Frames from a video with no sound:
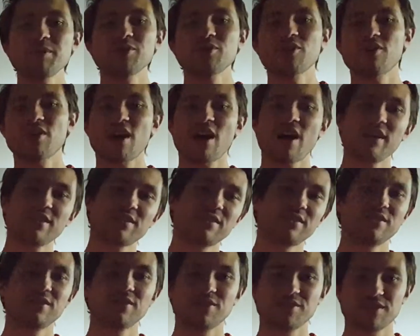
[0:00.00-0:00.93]
you're
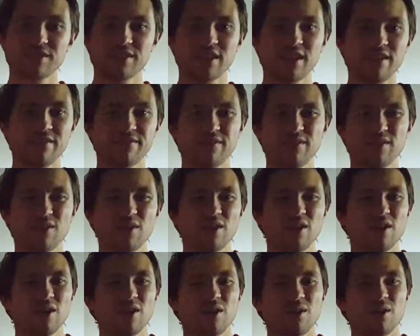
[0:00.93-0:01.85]
asking yourself,
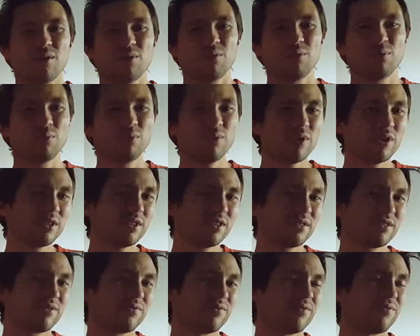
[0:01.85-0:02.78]
what
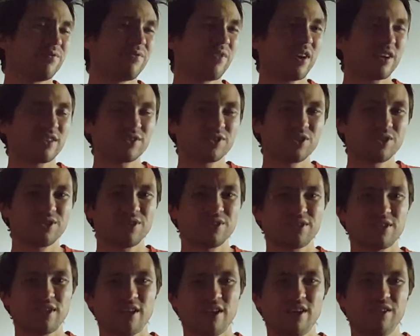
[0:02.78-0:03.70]

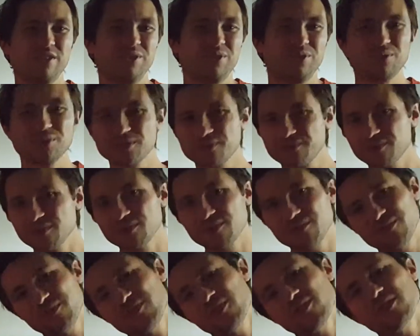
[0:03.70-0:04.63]
functions are useful
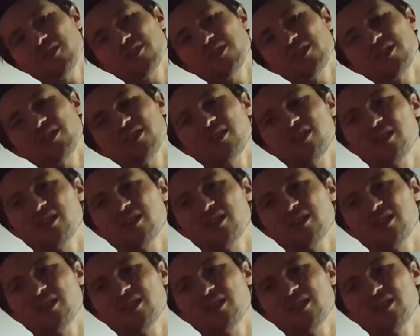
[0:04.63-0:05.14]
for?